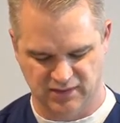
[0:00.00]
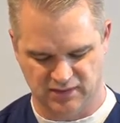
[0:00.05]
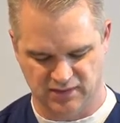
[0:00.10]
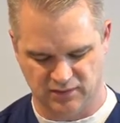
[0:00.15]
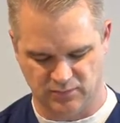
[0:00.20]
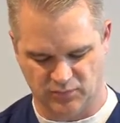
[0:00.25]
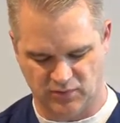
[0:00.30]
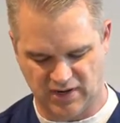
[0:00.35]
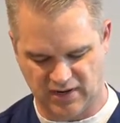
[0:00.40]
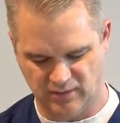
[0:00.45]

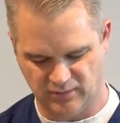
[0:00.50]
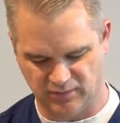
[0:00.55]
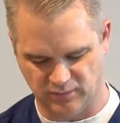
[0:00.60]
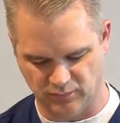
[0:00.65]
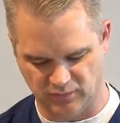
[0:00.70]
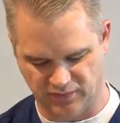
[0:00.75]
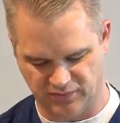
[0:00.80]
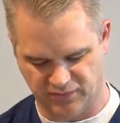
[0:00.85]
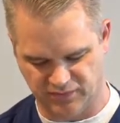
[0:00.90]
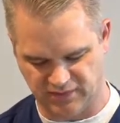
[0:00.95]
The problem
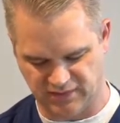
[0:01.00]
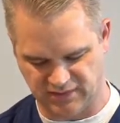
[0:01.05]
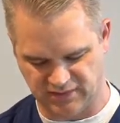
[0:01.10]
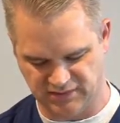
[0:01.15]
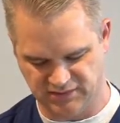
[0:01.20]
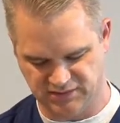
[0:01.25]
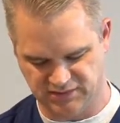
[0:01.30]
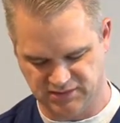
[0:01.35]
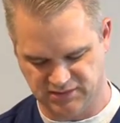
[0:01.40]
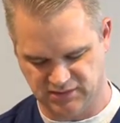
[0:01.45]
with
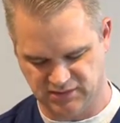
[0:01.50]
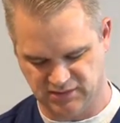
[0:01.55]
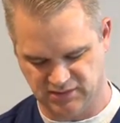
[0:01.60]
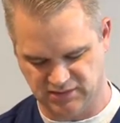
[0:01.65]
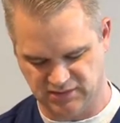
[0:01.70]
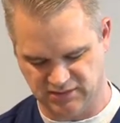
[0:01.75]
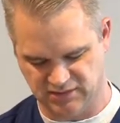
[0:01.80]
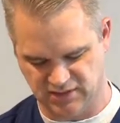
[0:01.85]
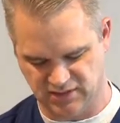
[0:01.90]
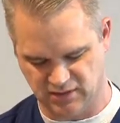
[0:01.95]
these
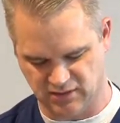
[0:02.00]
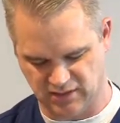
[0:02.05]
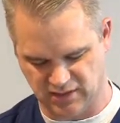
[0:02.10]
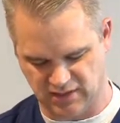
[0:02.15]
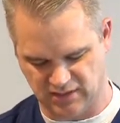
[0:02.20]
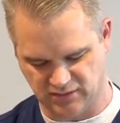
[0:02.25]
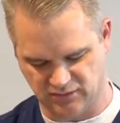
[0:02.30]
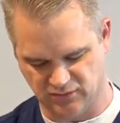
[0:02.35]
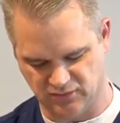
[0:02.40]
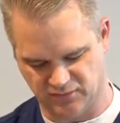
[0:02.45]
is they are
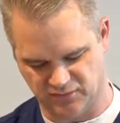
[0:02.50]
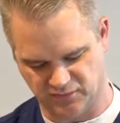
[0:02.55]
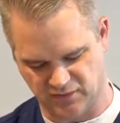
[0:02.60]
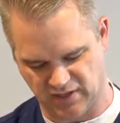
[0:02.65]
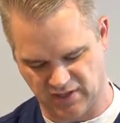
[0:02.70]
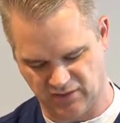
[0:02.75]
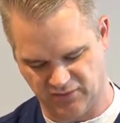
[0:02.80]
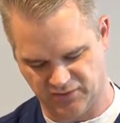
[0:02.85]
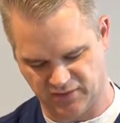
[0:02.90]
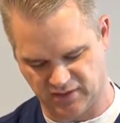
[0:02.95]
not good for
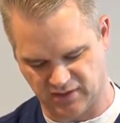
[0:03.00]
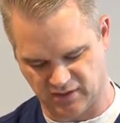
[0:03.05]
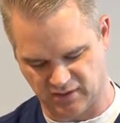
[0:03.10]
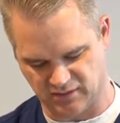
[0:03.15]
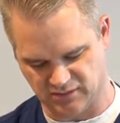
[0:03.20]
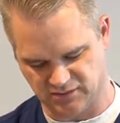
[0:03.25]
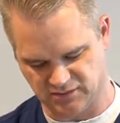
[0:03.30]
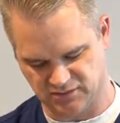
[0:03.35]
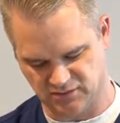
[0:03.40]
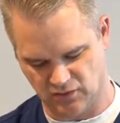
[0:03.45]

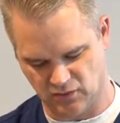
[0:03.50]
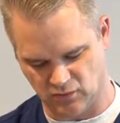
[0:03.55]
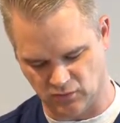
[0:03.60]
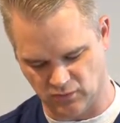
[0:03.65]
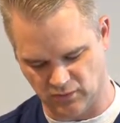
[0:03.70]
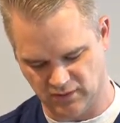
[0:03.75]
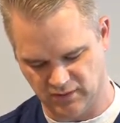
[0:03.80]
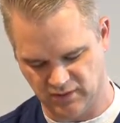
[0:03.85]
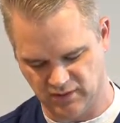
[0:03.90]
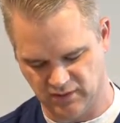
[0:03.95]
healthcare.
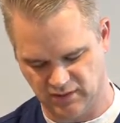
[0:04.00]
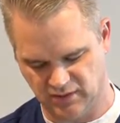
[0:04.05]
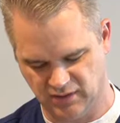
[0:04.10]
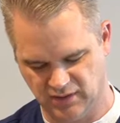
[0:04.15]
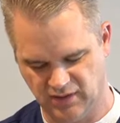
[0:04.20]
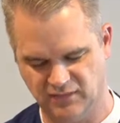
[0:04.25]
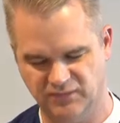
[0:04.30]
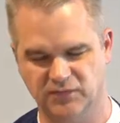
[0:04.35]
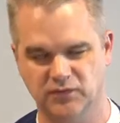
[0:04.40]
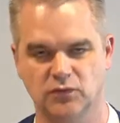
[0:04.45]
So,
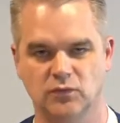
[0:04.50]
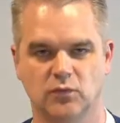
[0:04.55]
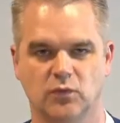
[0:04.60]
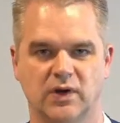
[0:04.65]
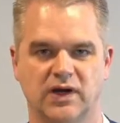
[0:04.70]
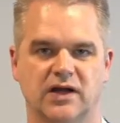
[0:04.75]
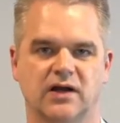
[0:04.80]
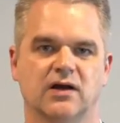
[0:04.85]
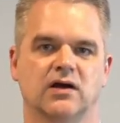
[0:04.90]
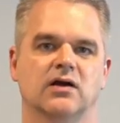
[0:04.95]
if you
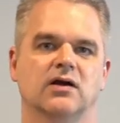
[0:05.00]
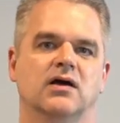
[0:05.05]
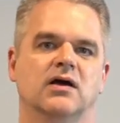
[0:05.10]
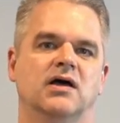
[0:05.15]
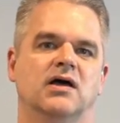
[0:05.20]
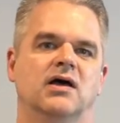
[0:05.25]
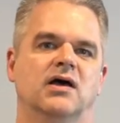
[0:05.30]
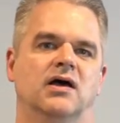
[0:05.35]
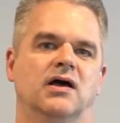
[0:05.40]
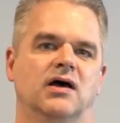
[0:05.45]
wear
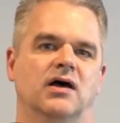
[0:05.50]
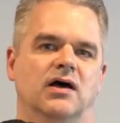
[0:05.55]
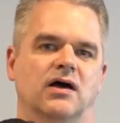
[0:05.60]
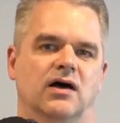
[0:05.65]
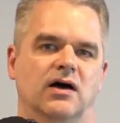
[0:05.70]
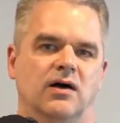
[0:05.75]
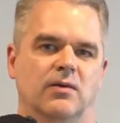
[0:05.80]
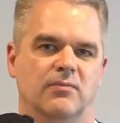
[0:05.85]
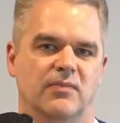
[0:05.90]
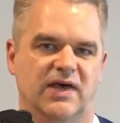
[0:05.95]

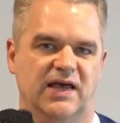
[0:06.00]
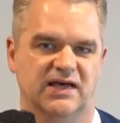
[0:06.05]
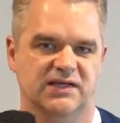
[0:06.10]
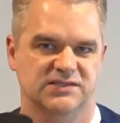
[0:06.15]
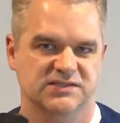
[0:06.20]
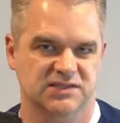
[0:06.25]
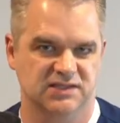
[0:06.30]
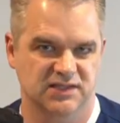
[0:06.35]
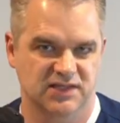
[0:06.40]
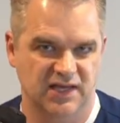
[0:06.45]
a
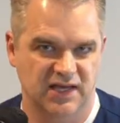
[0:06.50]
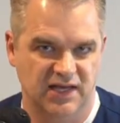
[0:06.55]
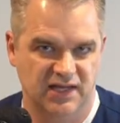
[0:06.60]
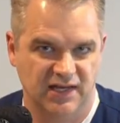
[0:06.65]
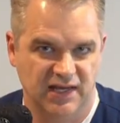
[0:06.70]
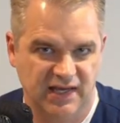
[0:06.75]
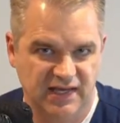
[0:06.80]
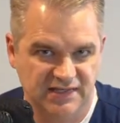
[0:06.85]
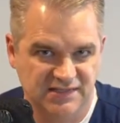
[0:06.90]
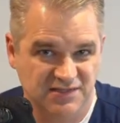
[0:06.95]
mask that
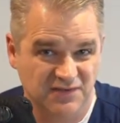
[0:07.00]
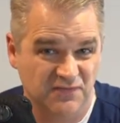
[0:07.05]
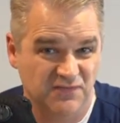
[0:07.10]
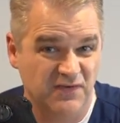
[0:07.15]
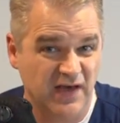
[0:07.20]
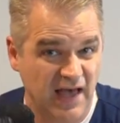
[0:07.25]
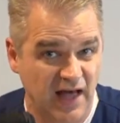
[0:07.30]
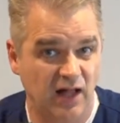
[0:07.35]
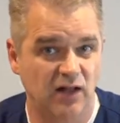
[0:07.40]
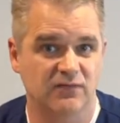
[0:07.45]
has a
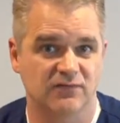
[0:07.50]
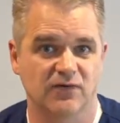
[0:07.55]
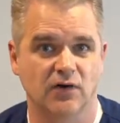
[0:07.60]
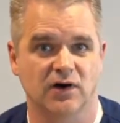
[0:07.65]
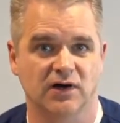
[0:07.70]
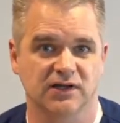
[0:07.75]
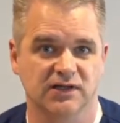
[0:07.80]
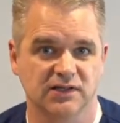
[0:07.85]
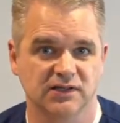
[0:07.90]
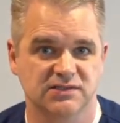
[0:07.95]
valve
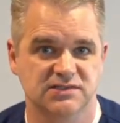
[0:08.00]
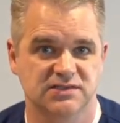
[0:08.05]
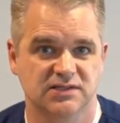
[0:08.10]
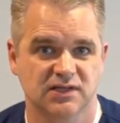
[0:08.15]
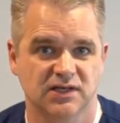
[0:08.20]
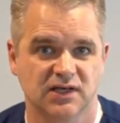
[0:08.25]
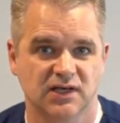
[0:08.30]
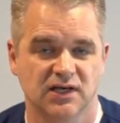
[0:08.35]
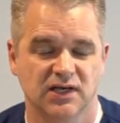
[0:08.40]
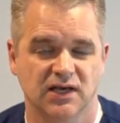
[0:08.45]
on it
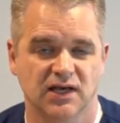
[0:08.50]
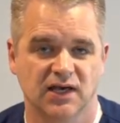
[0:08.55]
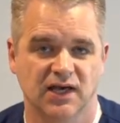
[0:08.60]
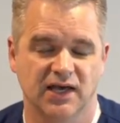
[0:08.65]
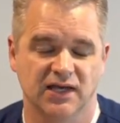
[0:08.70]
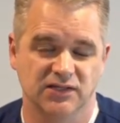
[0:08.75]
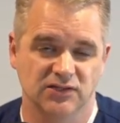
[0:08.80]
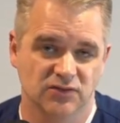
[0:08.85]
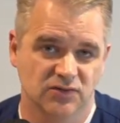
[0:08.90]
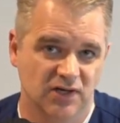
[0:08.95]

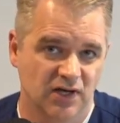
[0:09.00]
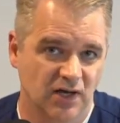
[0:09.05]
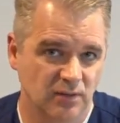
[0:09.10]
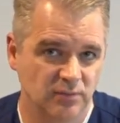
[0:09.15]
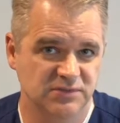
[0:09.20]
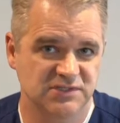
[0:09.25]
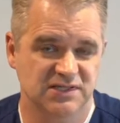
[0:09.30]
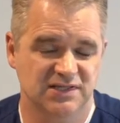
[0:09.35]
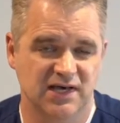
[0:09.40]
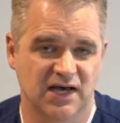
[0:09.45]
and you come
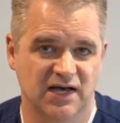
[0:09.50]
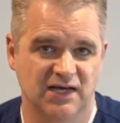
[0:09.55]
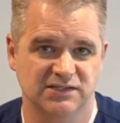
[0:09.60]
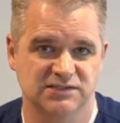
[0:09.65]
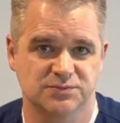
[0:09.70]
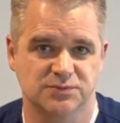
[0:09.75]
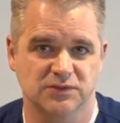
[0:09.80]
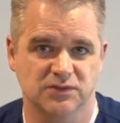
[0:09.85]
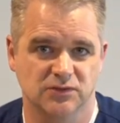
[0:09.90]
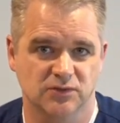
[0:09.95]
to the
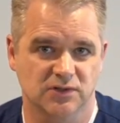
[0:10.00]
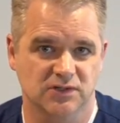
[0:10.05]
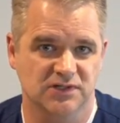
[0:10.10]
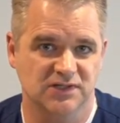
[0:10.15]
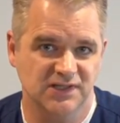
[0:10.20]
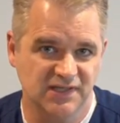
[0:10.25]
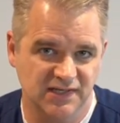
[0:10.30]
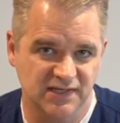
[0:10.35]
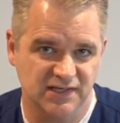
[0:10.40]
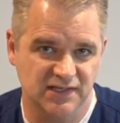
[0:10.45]
hospital or
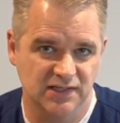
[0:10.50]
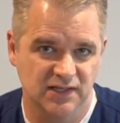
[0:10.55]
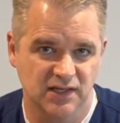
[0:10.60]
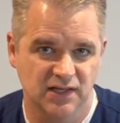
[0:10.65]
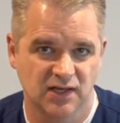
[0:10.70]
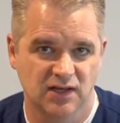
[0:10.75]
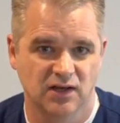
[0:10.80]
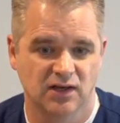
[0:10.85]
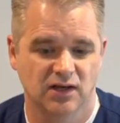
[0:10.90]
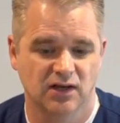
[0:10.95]
clinic,
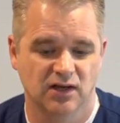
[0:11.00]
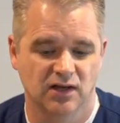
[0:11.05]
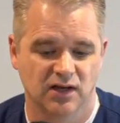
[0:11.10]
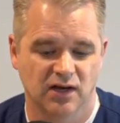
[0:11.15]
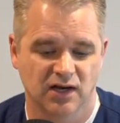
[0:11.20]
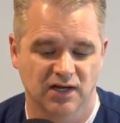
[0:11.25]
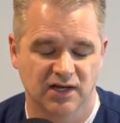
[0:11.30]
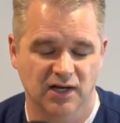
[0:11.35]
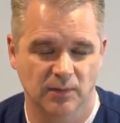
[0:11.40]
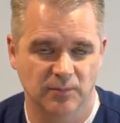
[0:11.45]

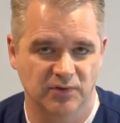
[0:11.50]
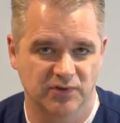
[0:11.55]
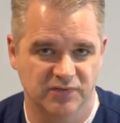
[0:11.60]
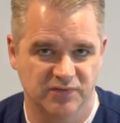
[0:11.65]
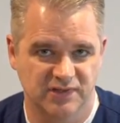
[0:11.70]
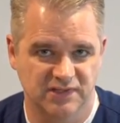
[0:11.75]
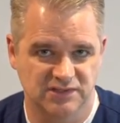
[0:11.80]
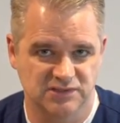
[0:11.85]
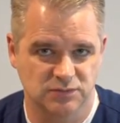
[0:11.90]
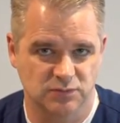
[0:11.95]
a couple
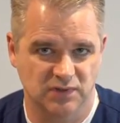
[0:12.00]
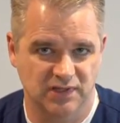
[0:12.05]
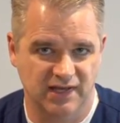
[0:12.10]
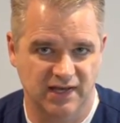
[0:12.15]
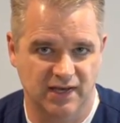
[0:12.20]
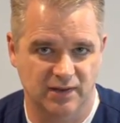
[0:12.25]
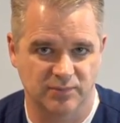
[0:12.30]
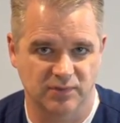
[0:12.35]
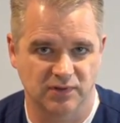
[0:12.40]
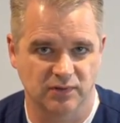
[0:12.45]
things will
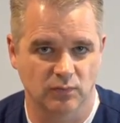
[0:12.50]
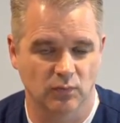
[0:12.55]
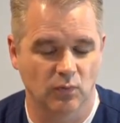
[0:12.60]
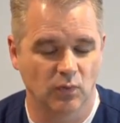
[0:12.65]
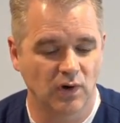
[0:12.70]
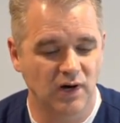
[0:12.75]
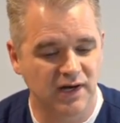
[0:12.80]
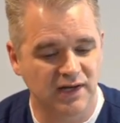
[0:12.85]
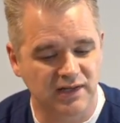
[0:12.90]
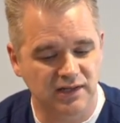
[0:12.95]
happen.
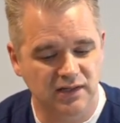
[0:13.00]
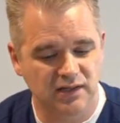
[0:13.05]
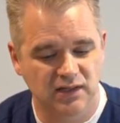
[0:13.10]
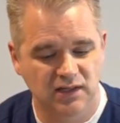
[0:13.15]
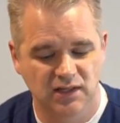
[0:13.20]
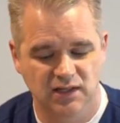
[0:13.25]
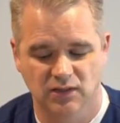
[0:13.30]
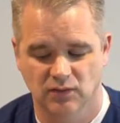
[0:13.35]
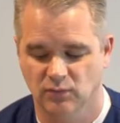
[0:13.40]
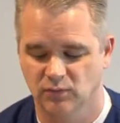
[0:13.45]
One,
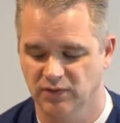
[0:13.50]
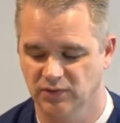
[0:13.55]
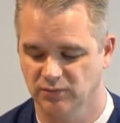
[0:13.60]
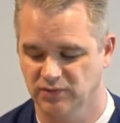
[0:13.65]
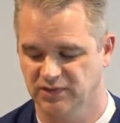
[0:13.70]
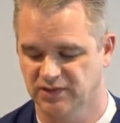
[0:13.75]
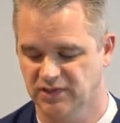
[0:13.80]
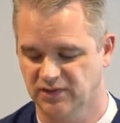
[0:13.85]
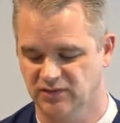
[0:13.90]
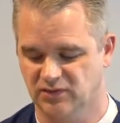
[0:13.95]
we
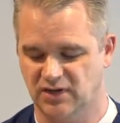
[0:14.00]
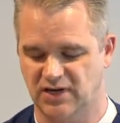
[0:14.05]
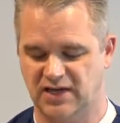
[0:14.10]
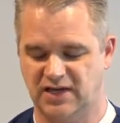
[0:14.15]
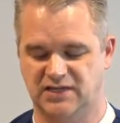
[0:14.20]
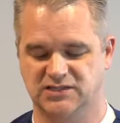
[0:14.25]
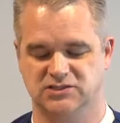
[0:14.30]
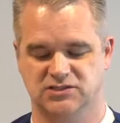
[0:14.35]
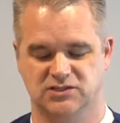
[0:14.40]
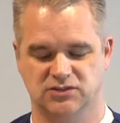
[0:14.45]
will either
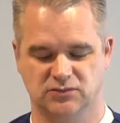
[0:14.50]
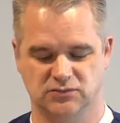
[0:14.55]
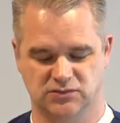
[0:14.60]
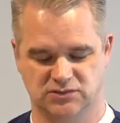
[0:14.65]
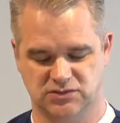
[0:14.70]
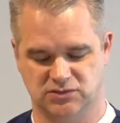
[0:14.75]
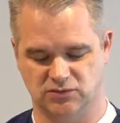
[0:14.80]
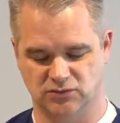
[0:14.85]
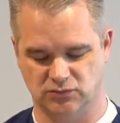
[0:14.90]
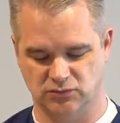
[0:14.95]
ask you
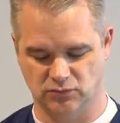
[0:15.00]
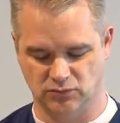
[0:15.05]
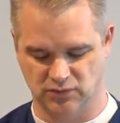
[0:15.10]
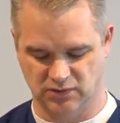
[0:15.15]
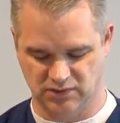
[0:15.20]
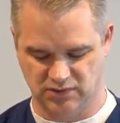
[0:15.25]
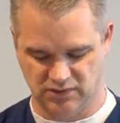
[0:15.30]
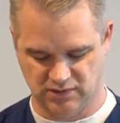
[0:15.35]
to